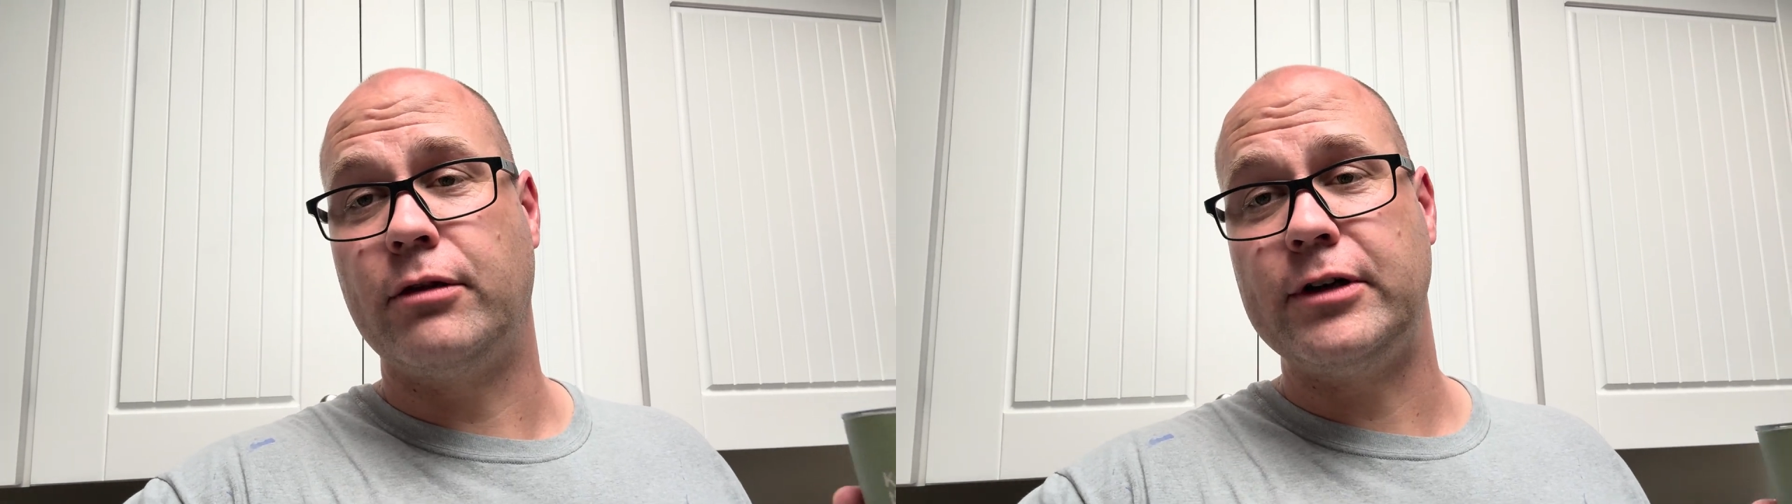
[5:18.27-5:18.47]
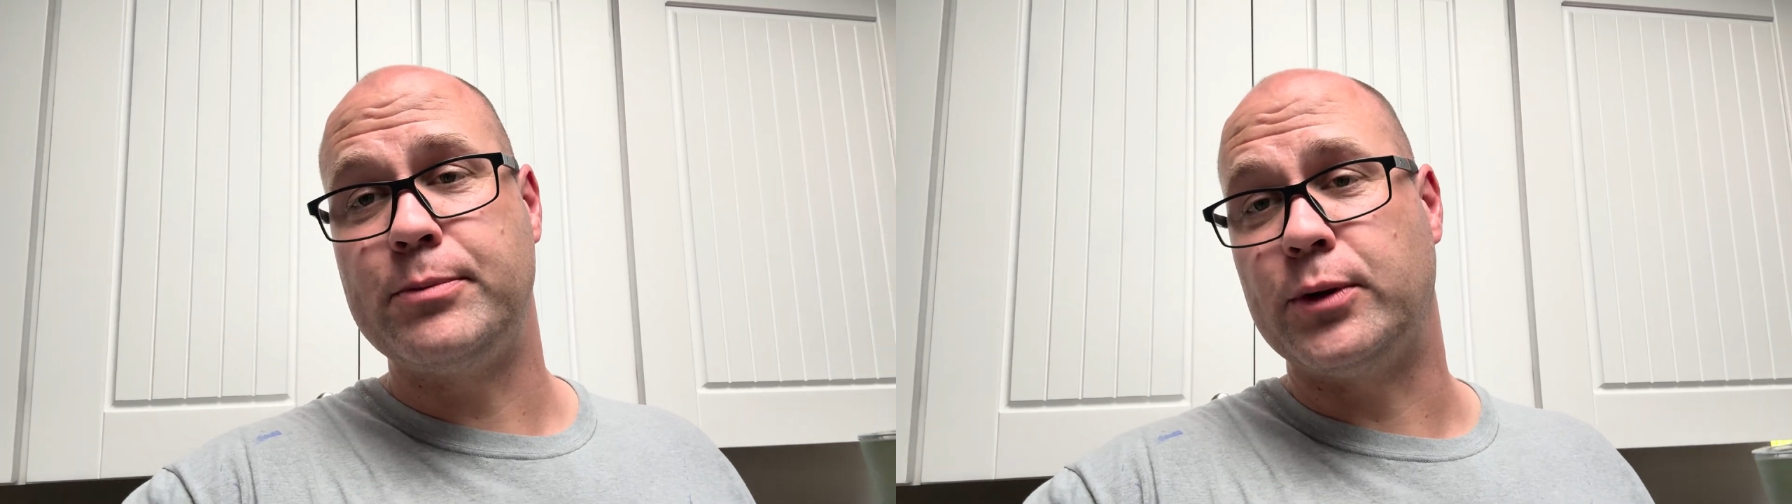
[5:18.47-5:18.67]

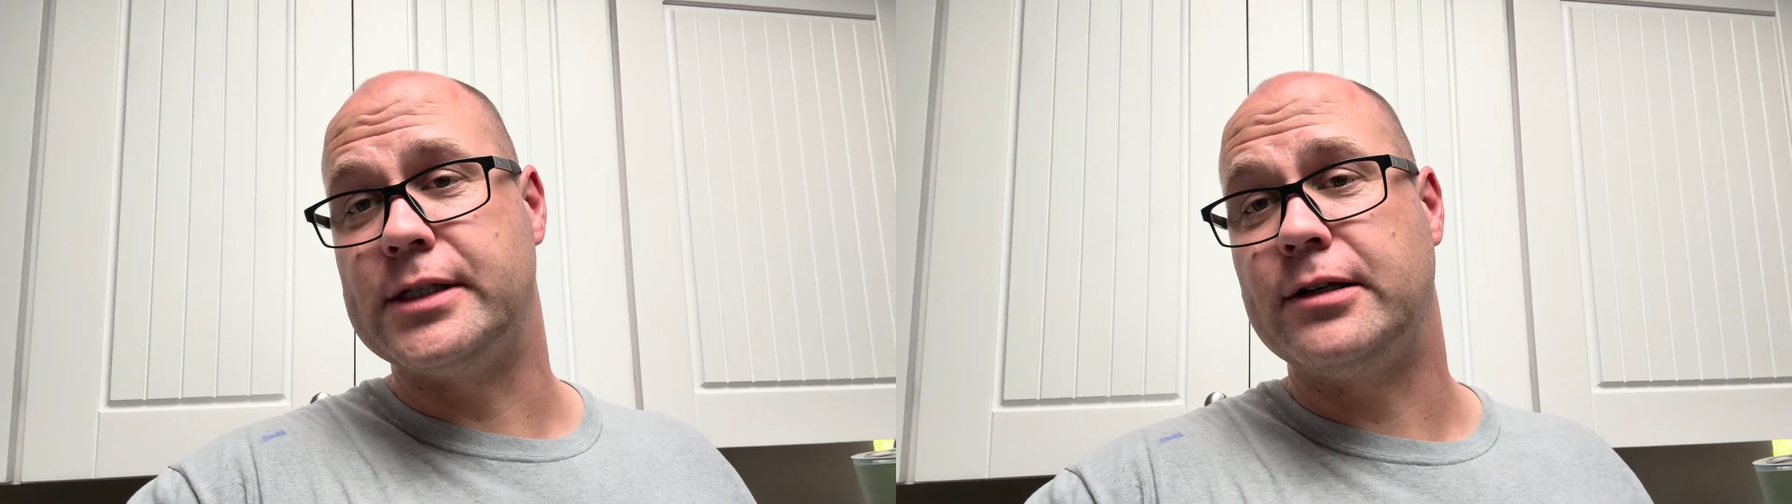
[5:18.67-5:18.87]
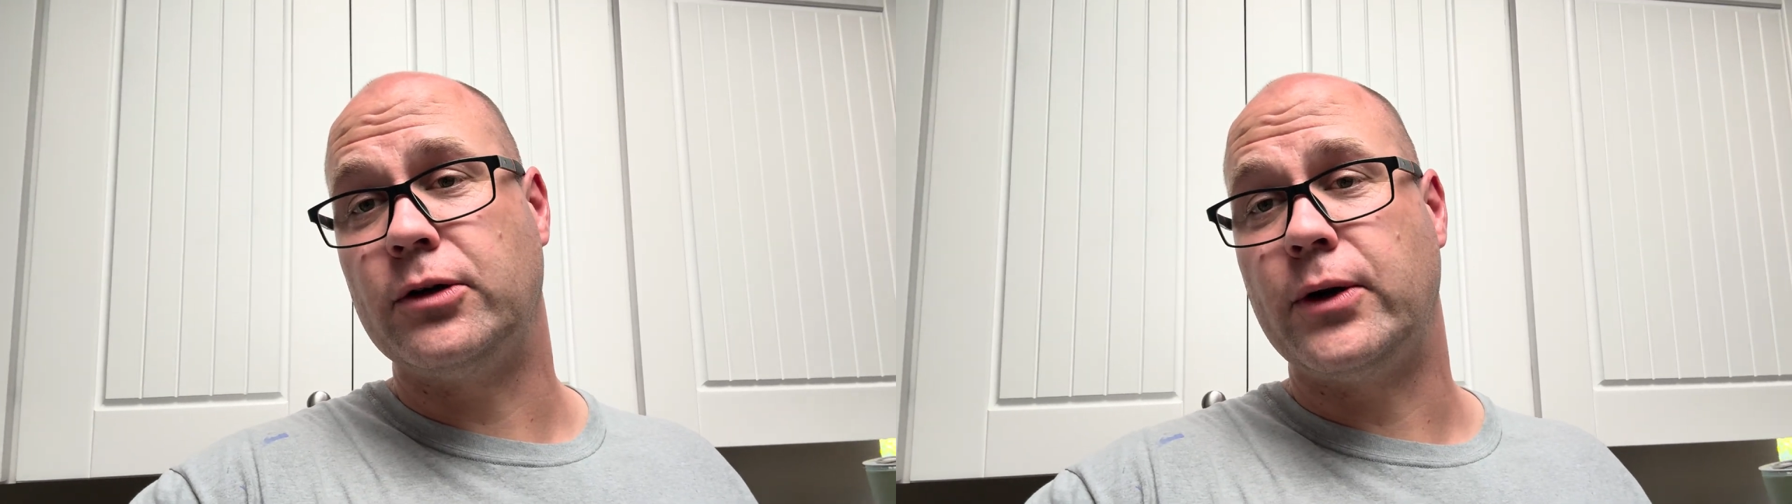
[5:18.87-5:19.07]

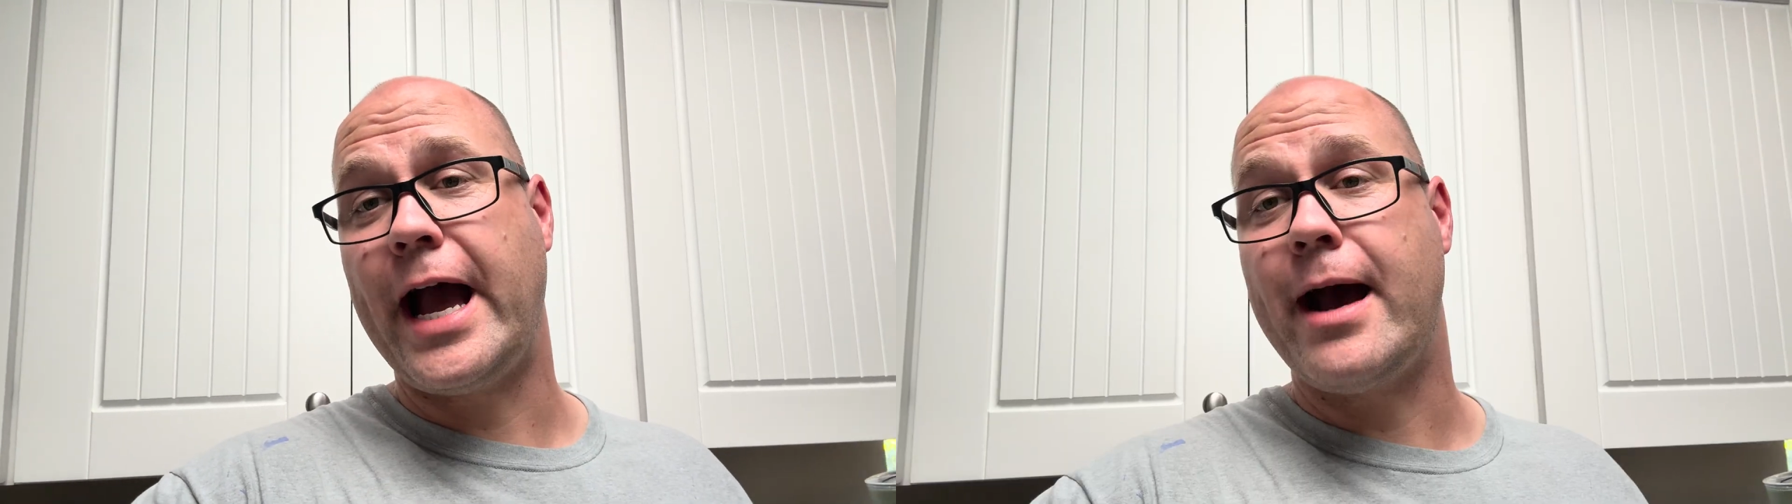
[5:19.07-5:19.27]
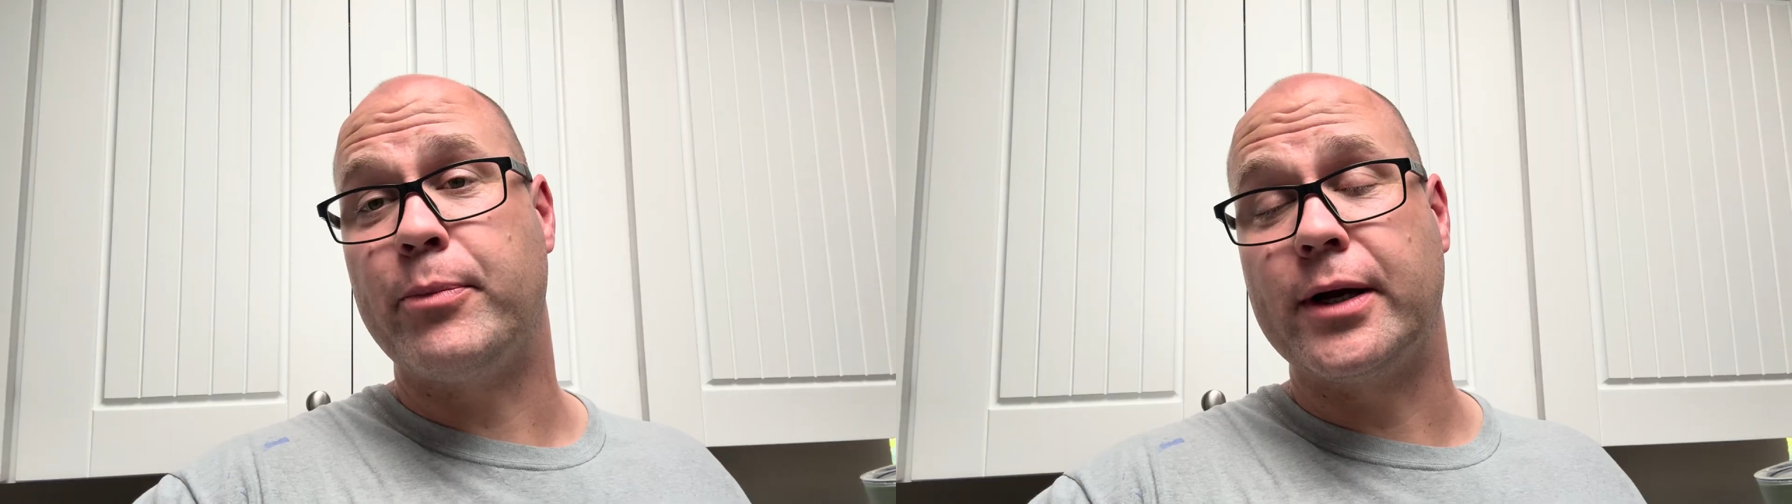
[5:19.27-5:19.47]
3.0
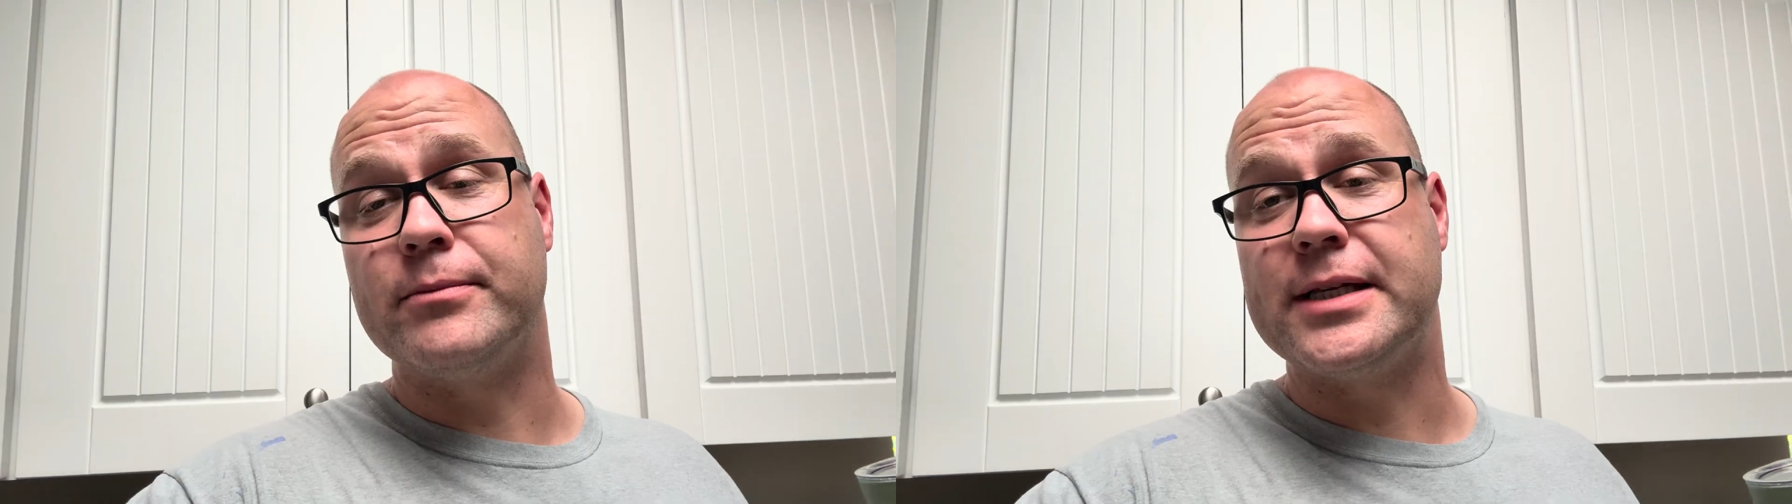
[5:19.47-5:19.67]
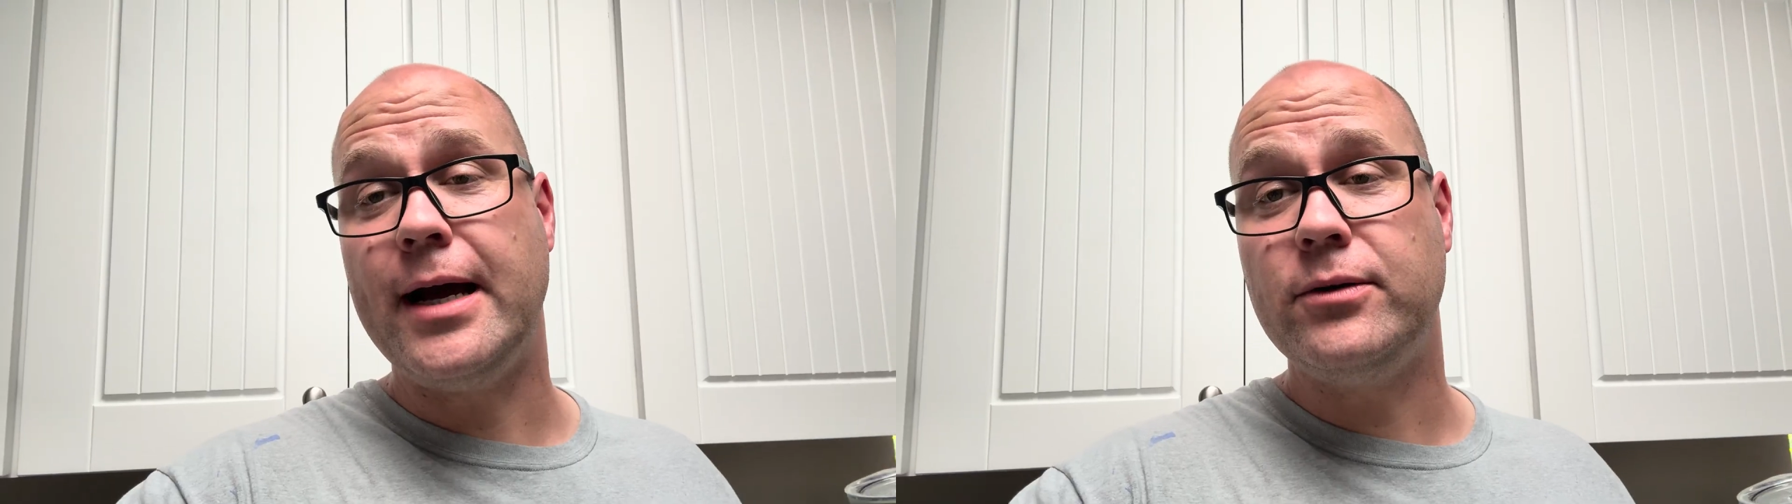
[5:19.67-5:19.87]
app
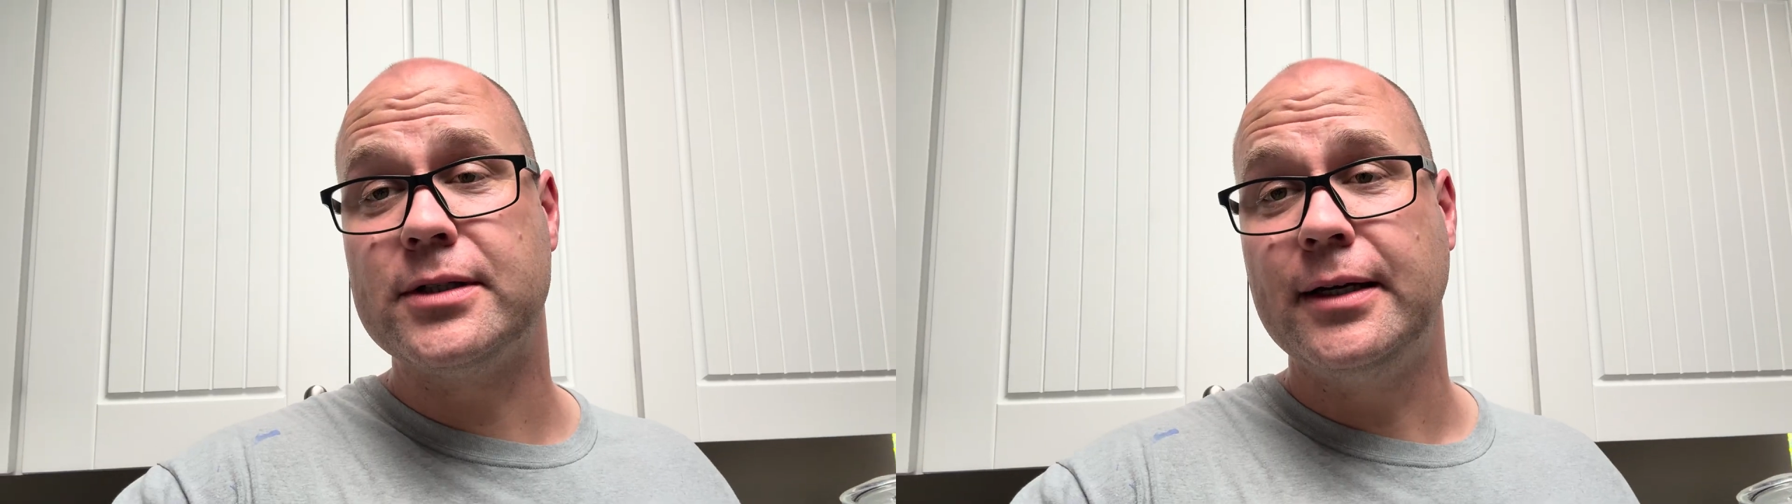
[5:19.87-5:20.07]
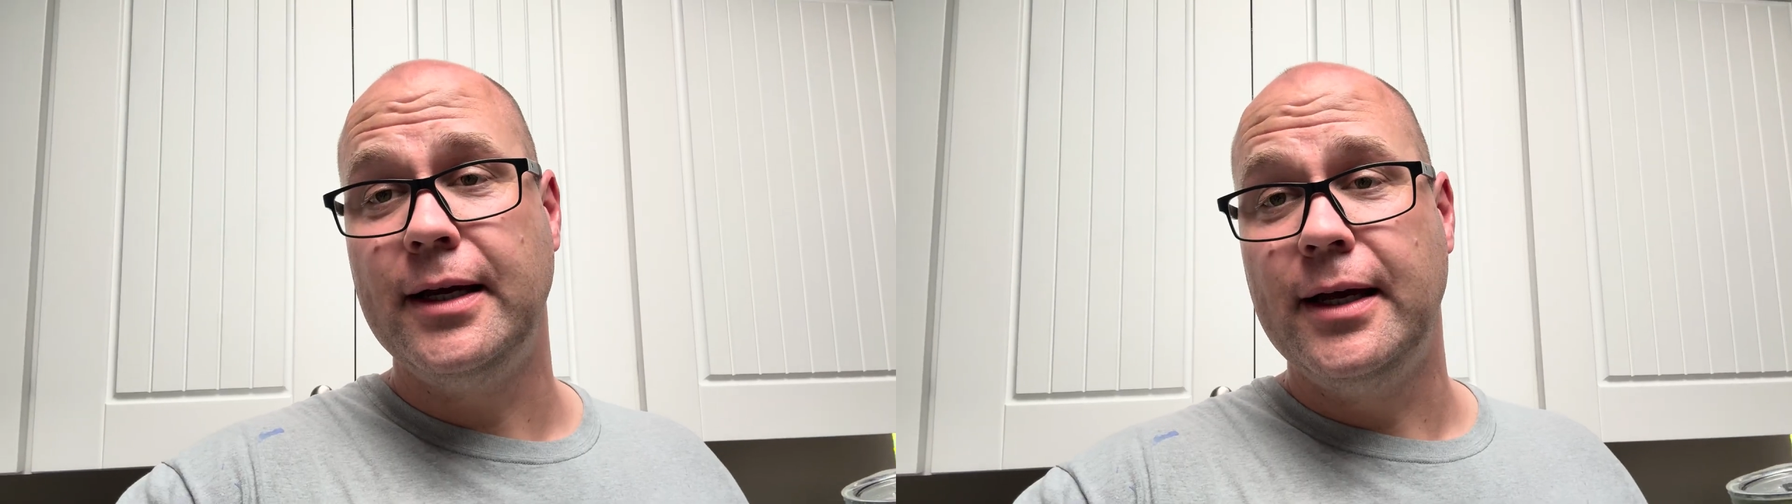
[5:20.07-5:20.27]
comes out,